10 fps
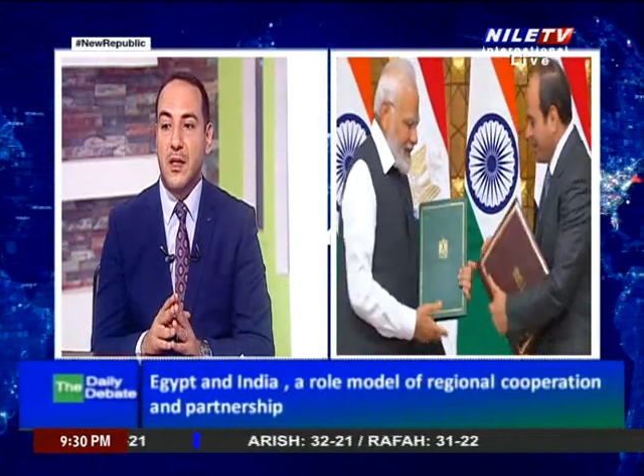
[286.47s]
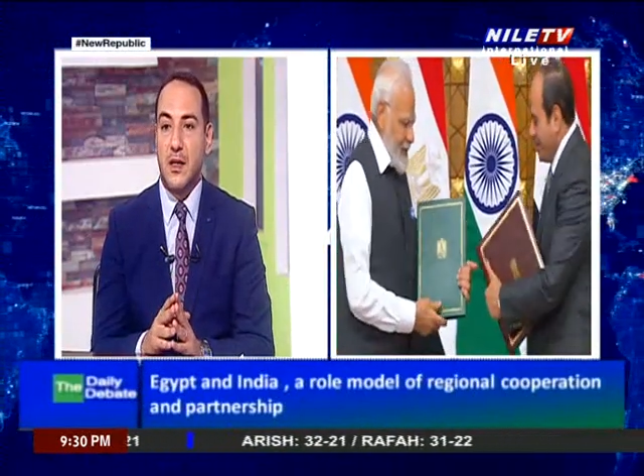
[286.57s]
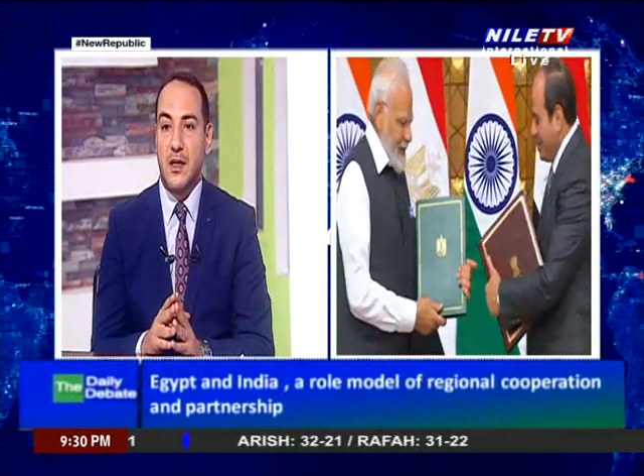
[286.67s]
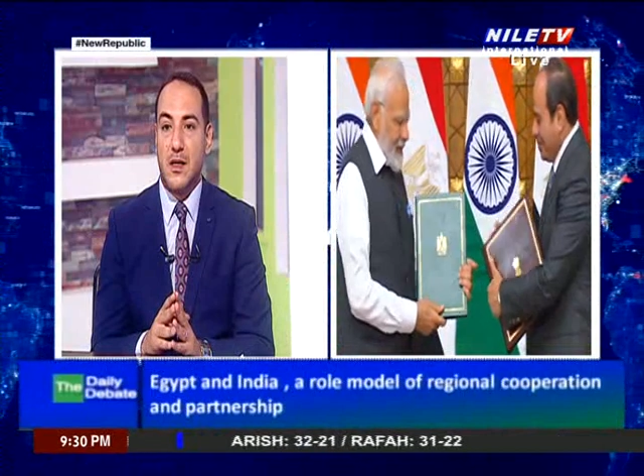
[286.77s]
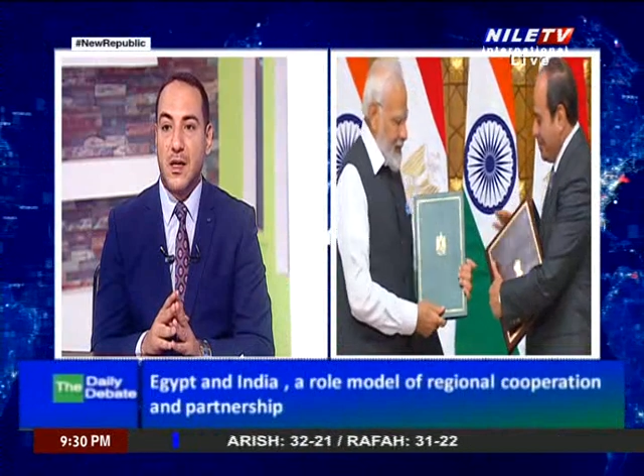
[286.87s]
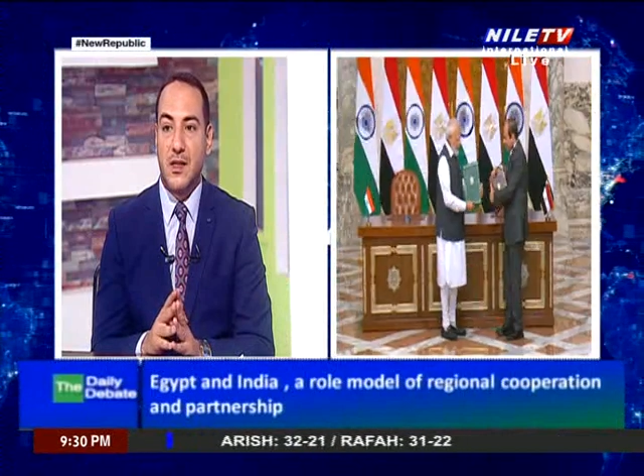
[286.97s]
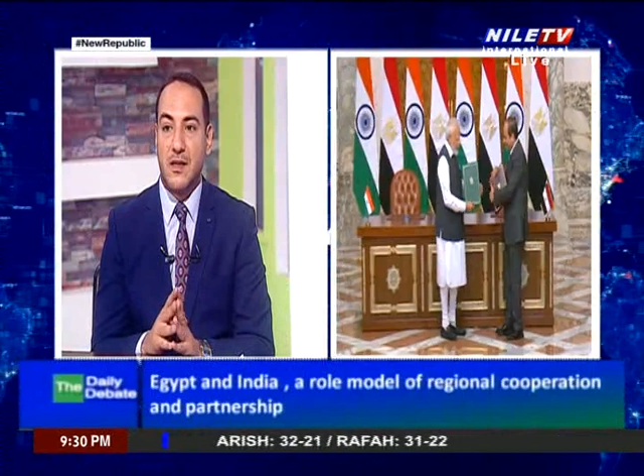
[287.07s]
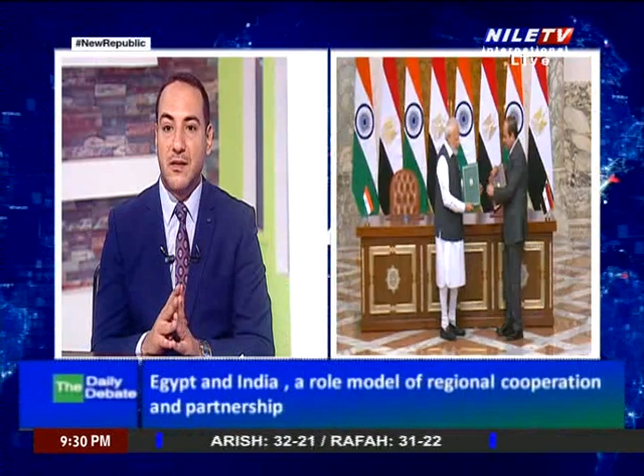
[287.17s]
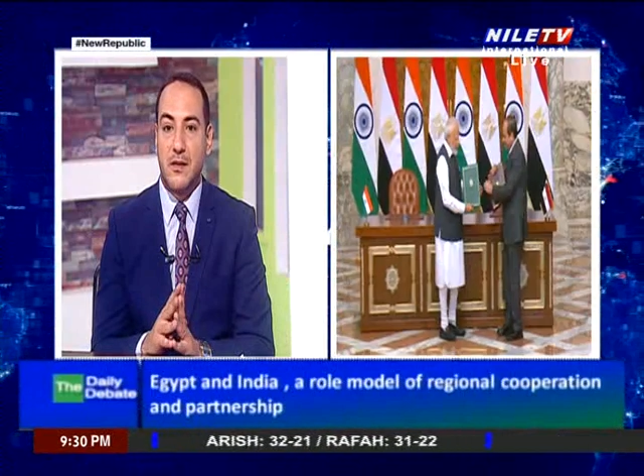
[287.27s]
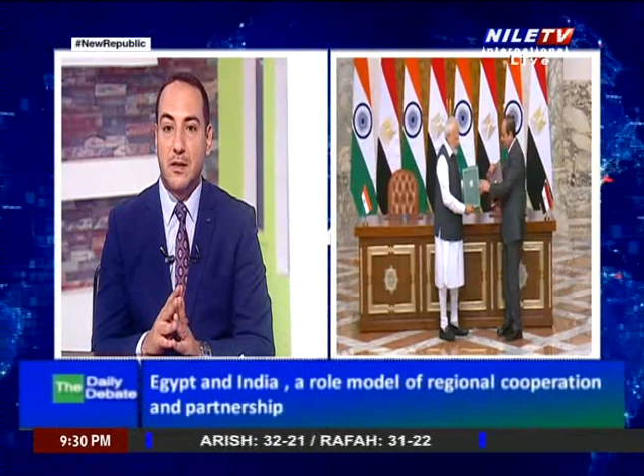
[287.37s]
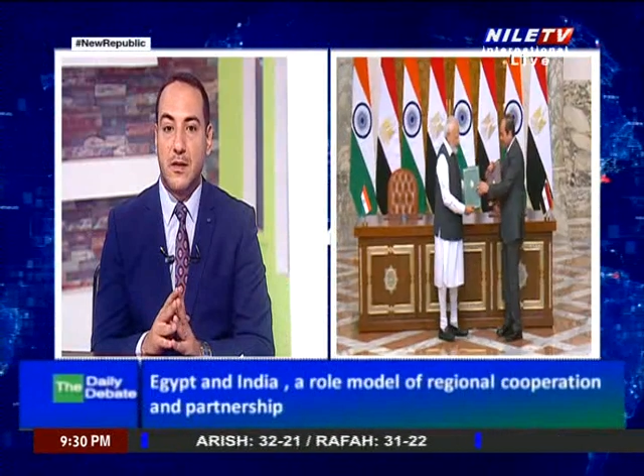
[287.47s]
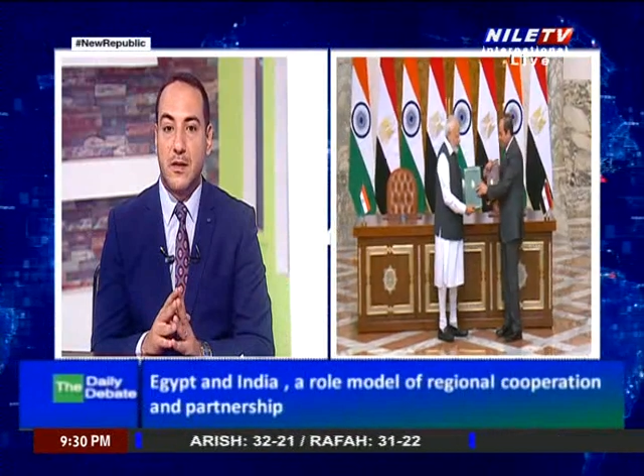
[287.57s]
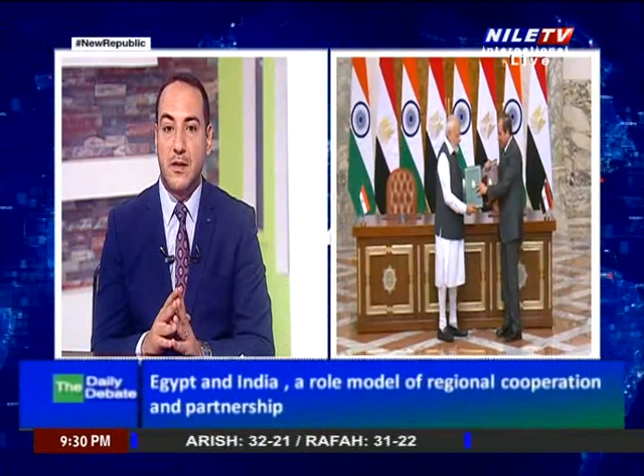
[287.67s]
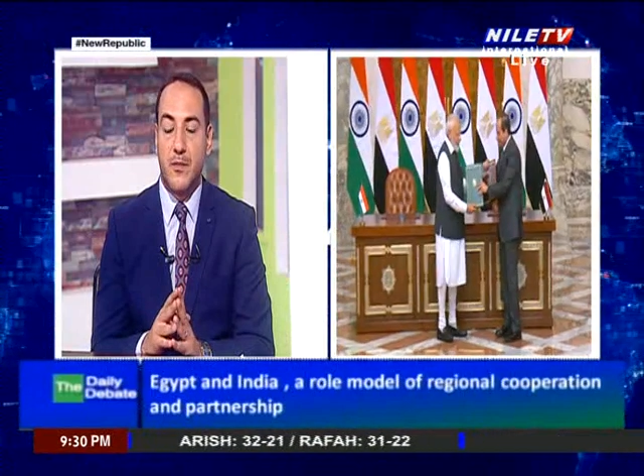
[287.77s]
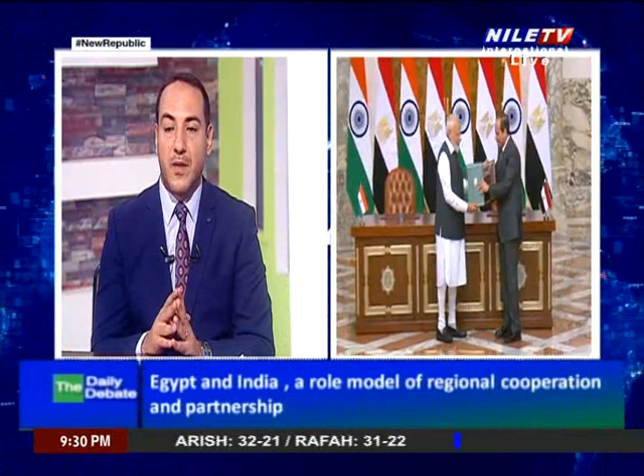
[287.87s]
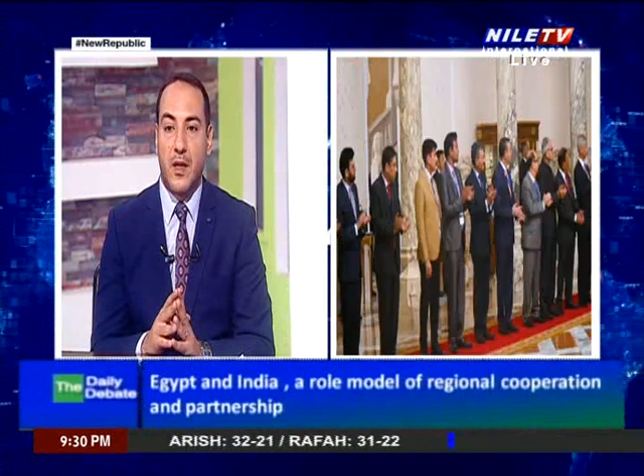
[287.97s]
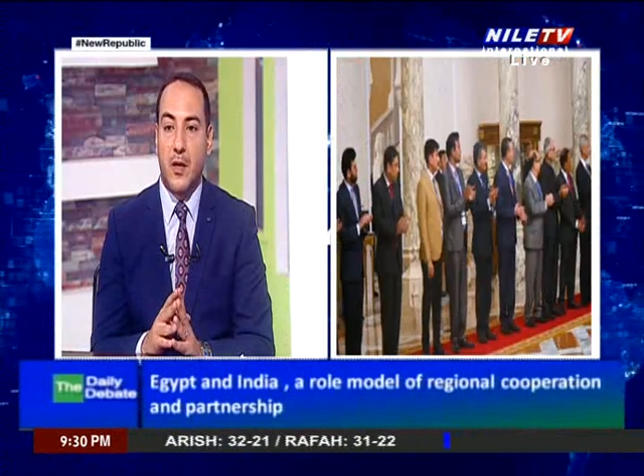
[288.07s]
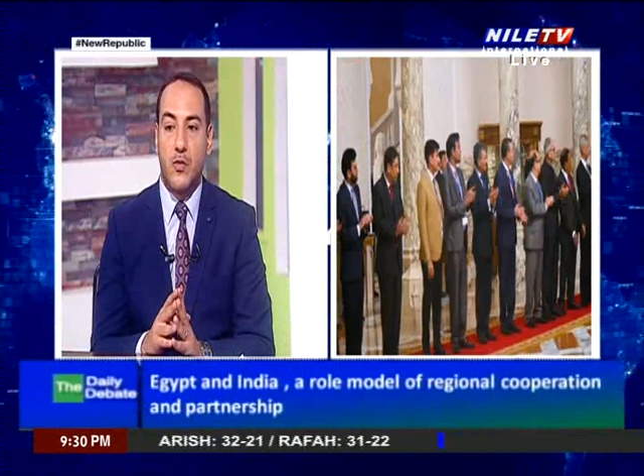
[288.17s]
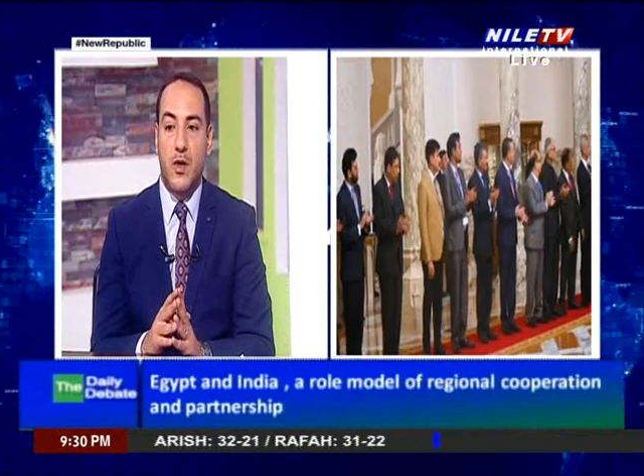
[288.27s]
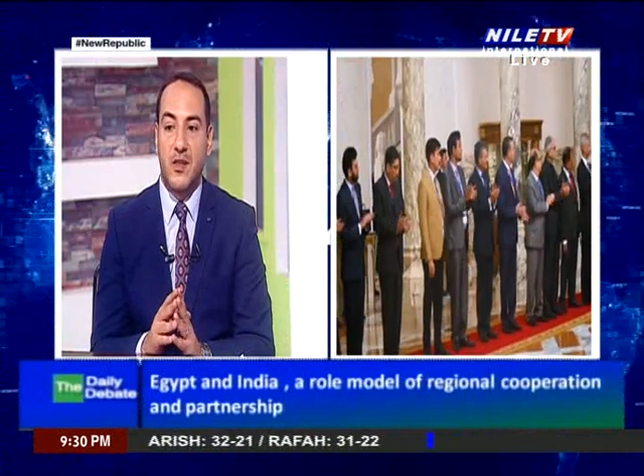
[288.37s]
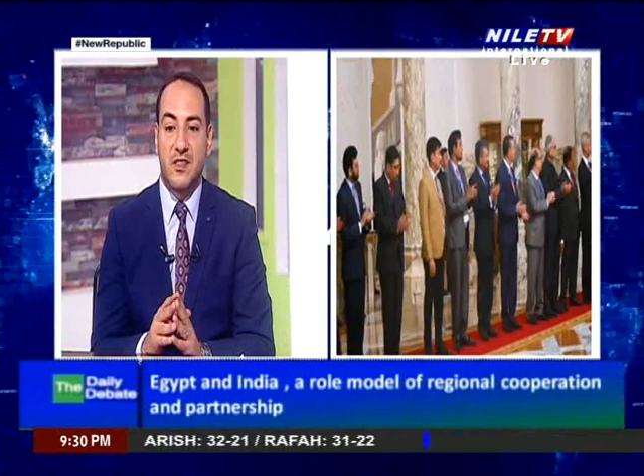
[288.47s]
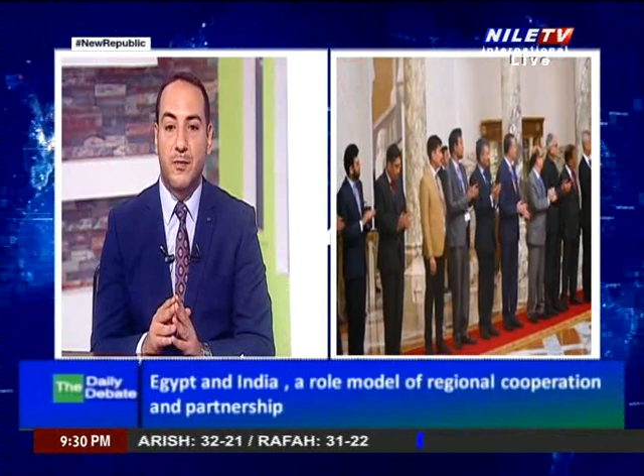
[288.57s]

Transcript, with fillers: uh, and we are